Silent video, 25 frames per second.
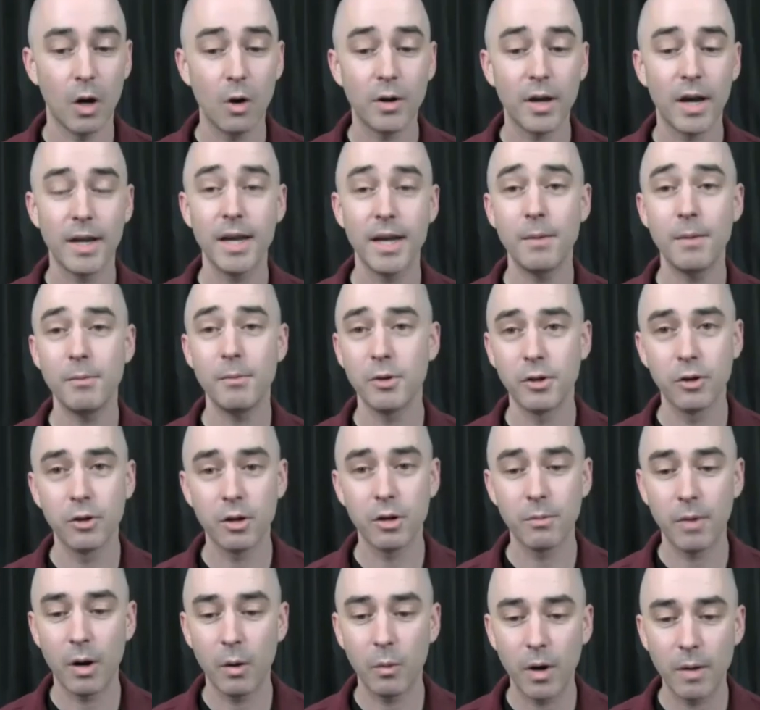Okay, yeah, you can go
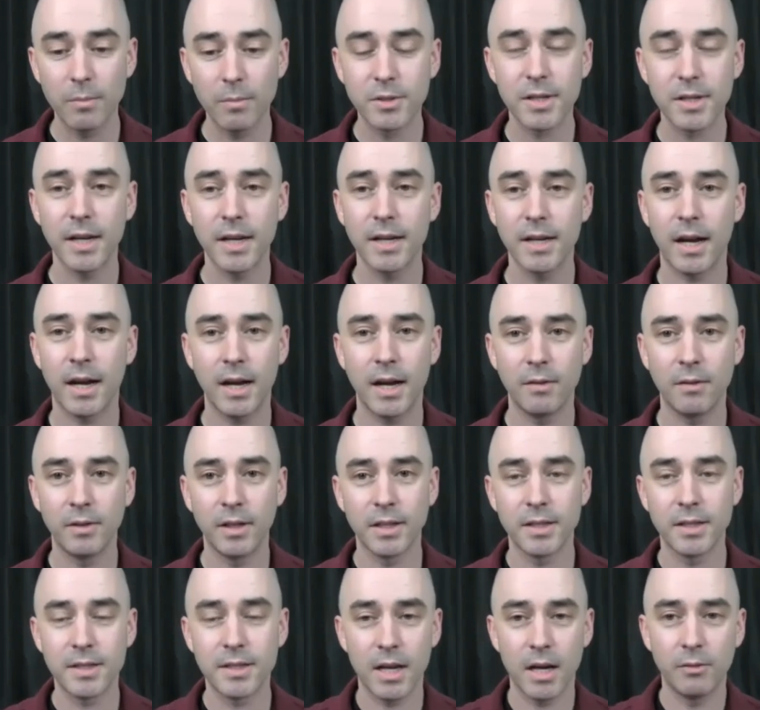to my website. I have
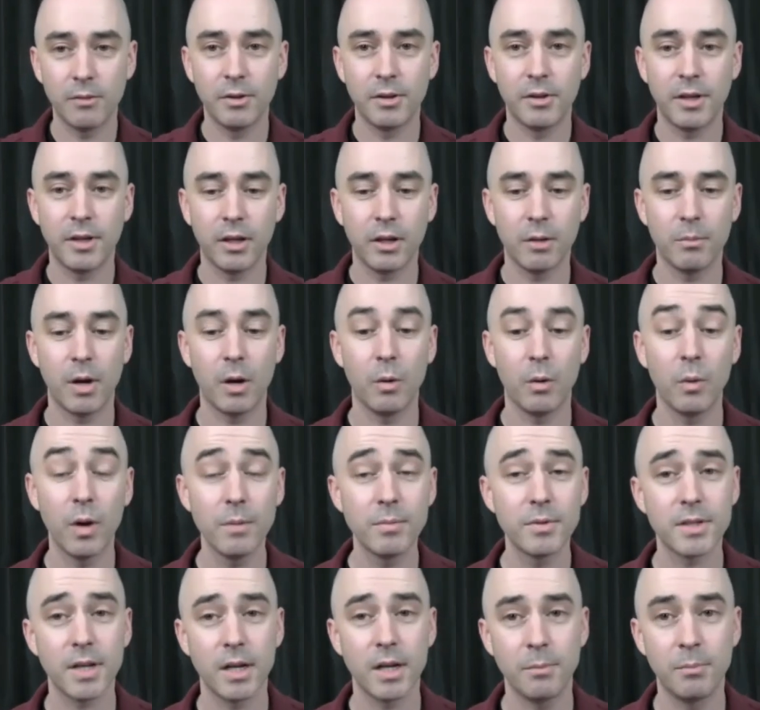links to everything on my
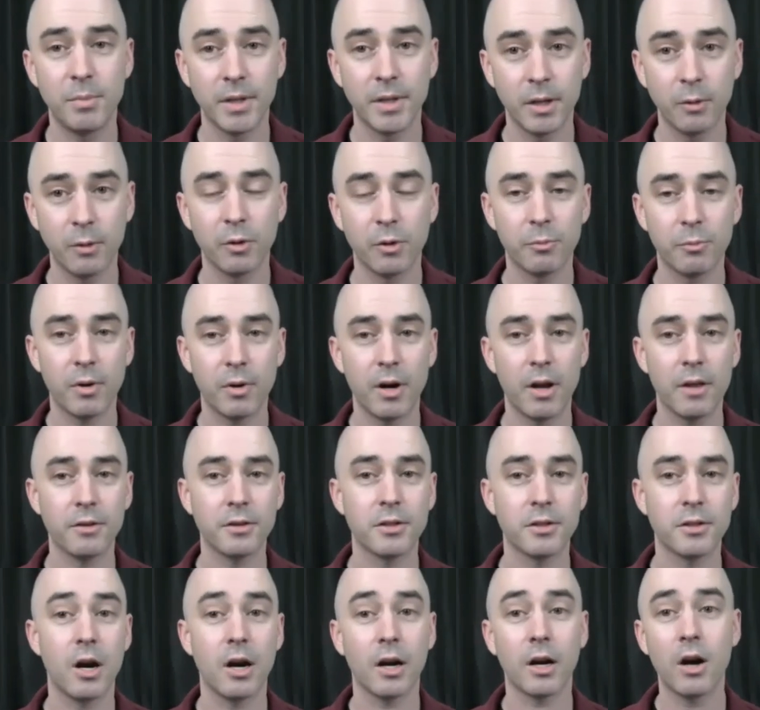website,
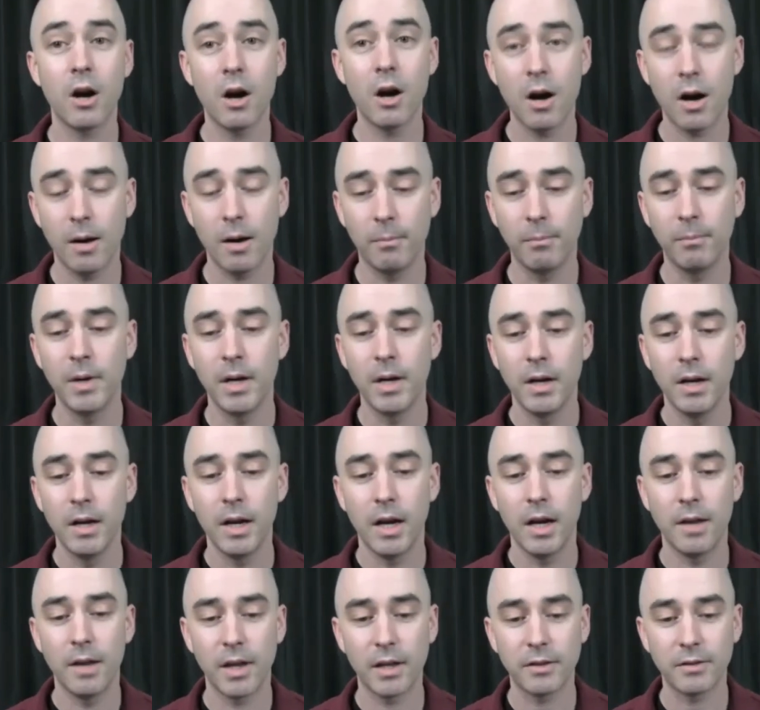beginwithbreath.com.
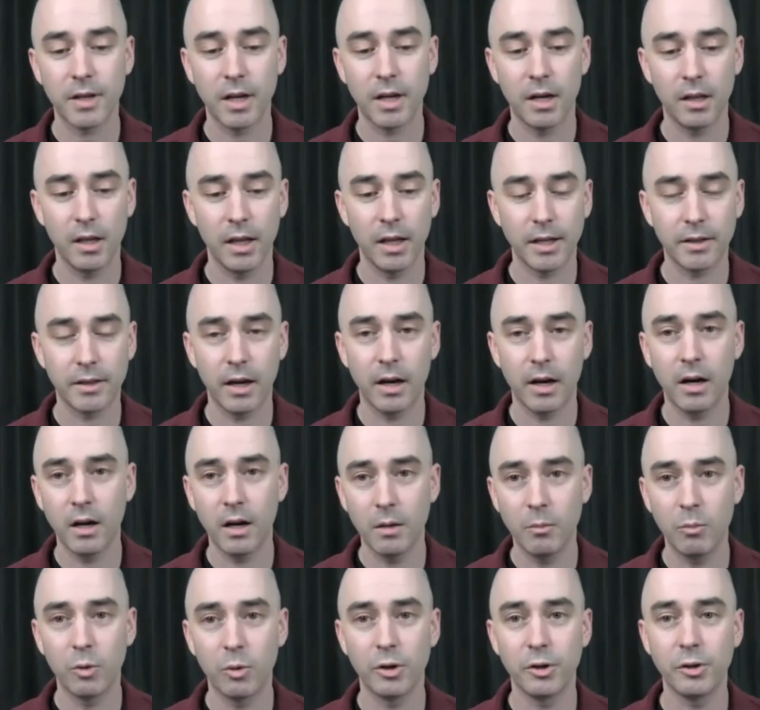And that's kind of like the
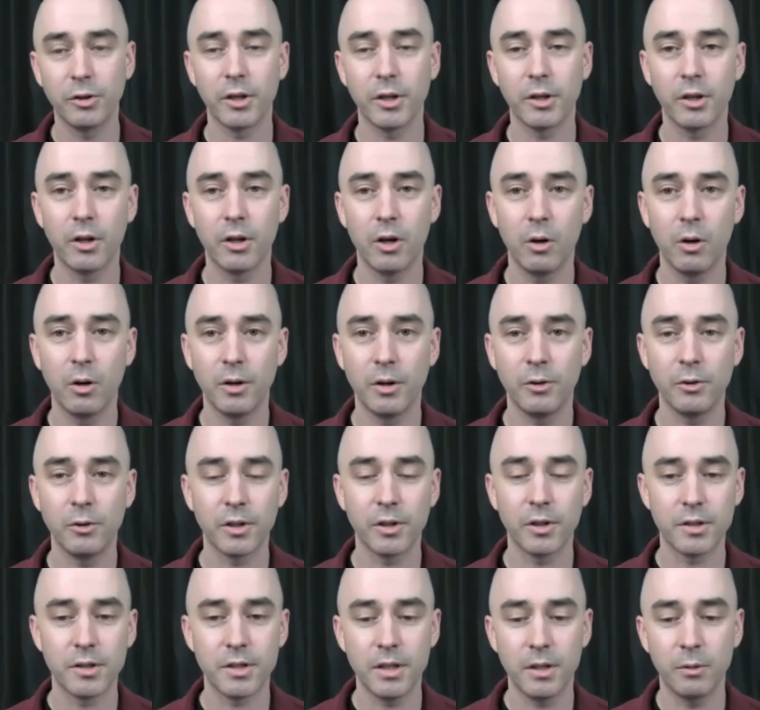hub where you can go and you
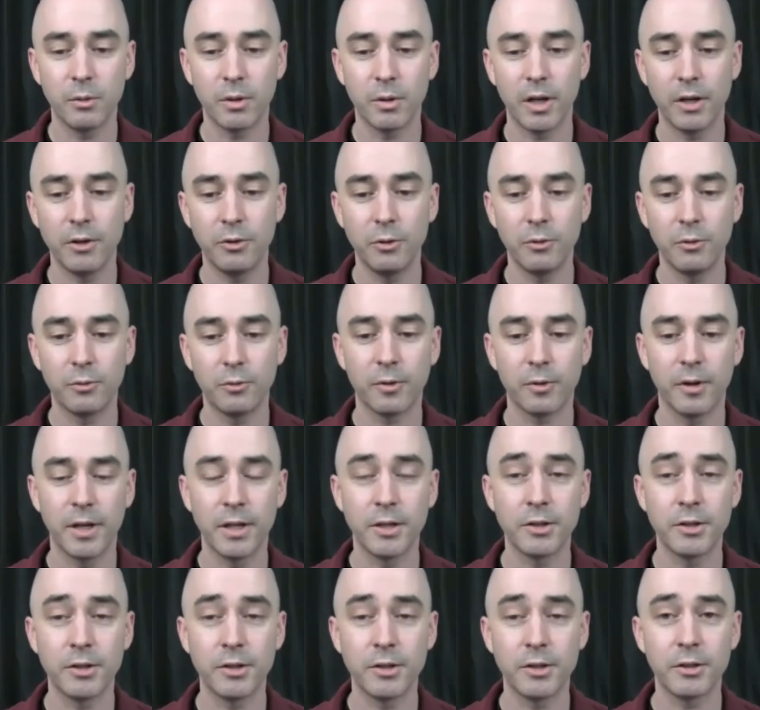can see what I do for
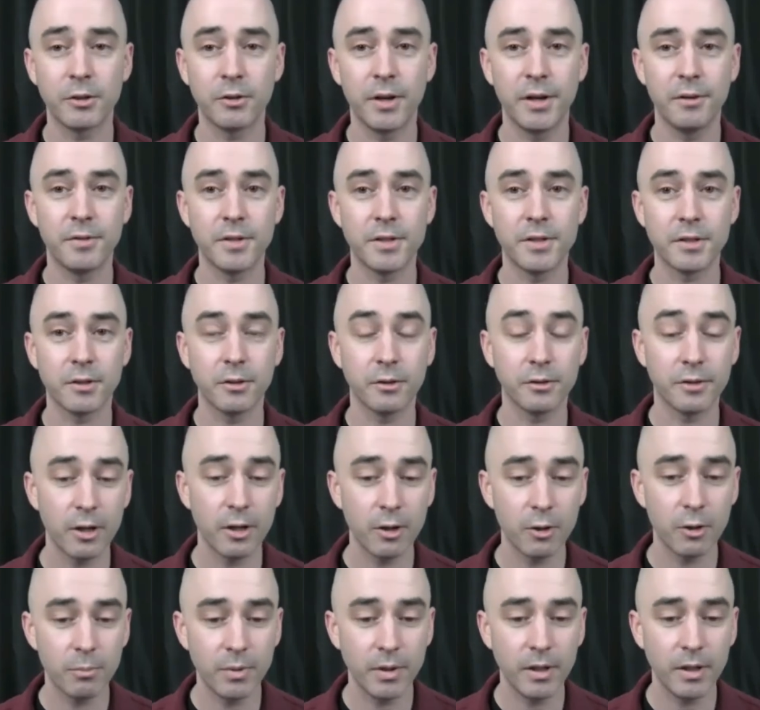integrative physical
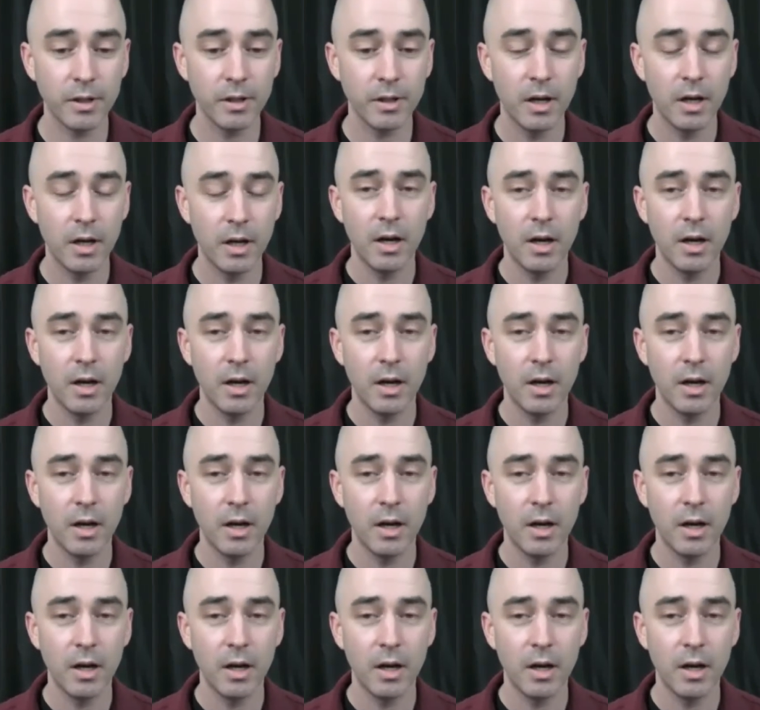therapy.